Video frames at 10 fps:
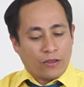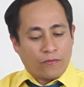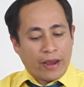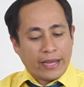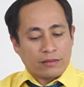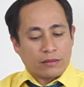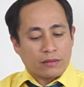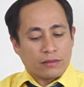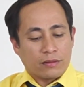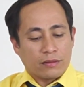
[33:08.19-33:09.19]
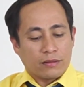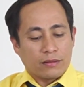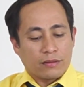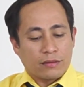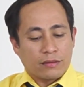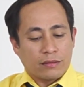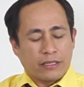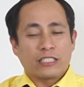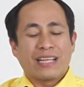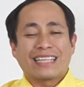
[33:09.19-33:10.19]
Faith
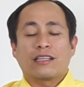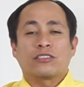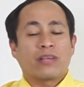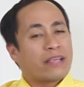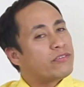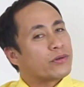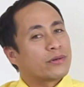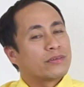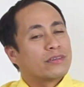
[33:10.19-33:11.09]
is not a savior.